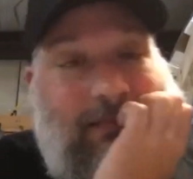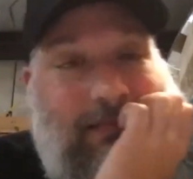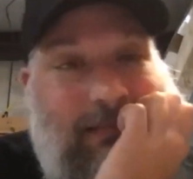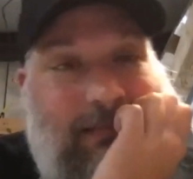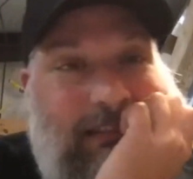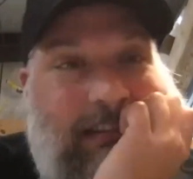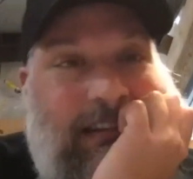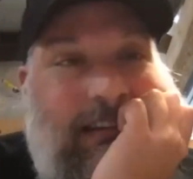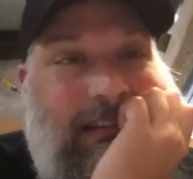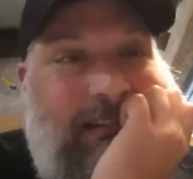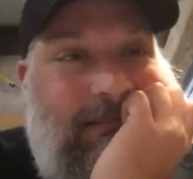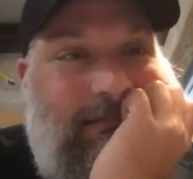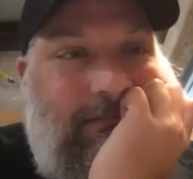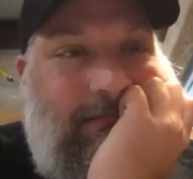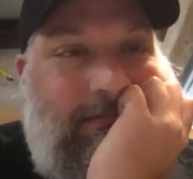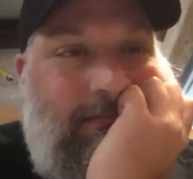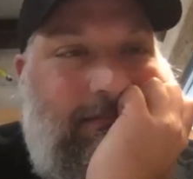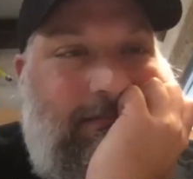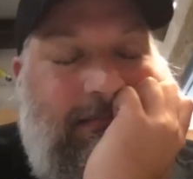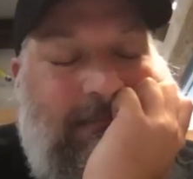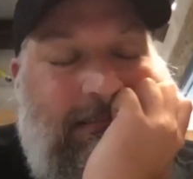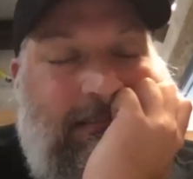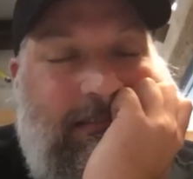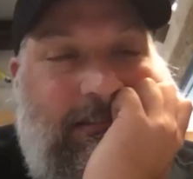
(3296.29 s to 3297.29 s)
yeah.
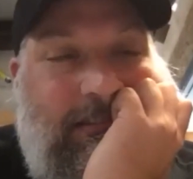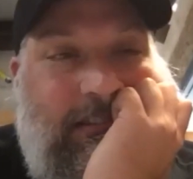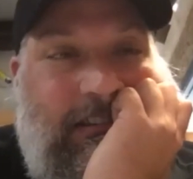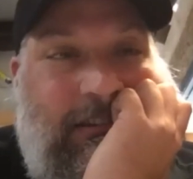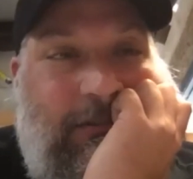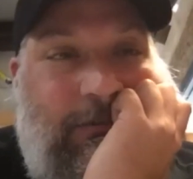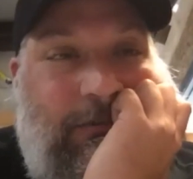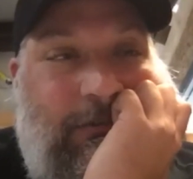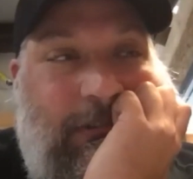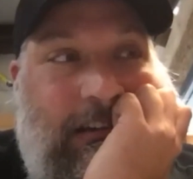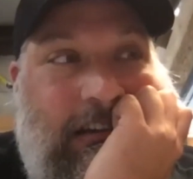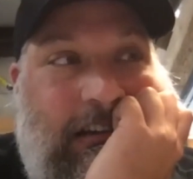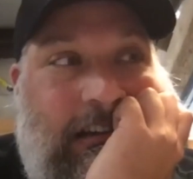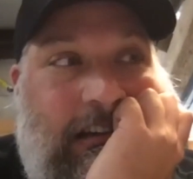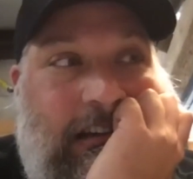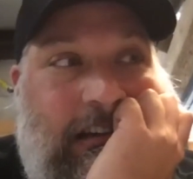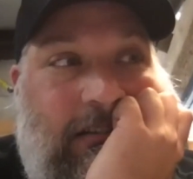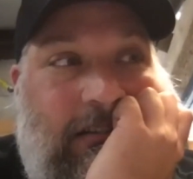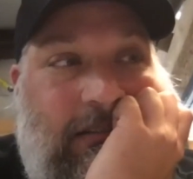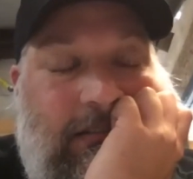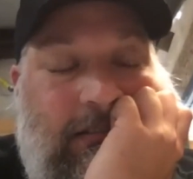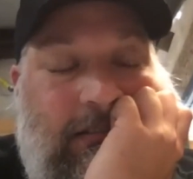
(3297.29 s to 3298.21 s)
Shit'll wear you out.